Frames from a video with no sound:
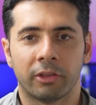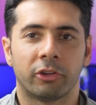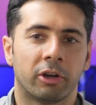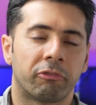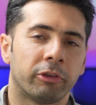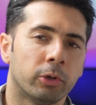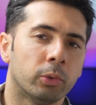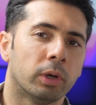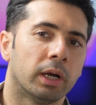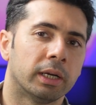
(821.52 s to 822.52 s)
There are a
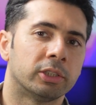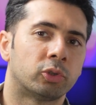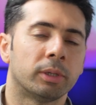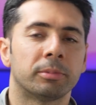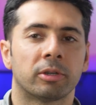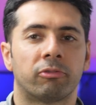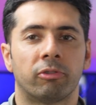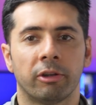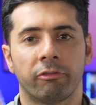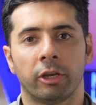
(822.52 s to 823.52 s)
few uh, streams of
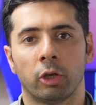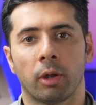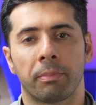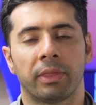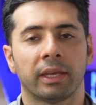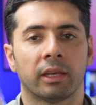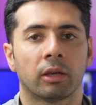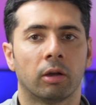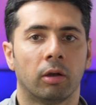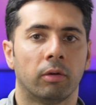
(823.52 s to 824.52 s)
revenue I'm
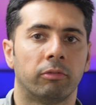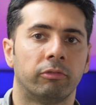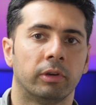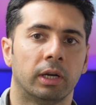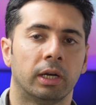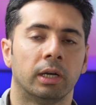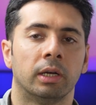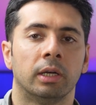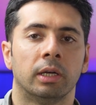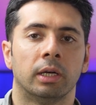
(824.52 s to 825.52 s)
thinking of uh,
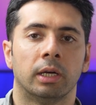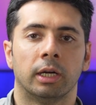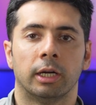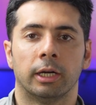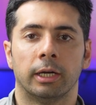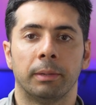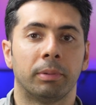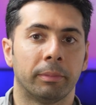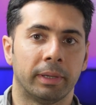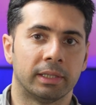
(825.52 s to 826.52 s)
uh,
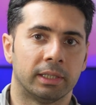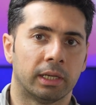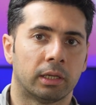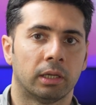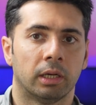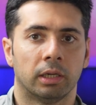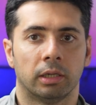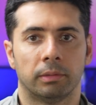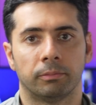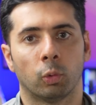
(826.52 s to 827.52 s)
implementing
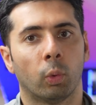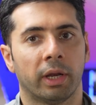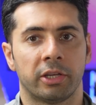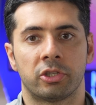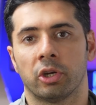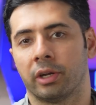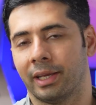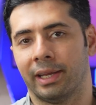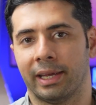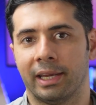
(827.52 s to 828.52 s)
uh, when I start
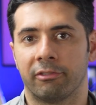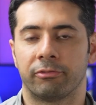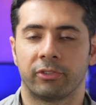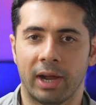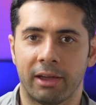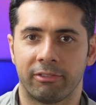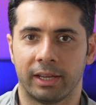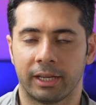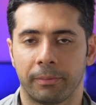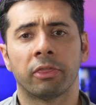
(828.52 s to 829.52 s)
getting enough traffic.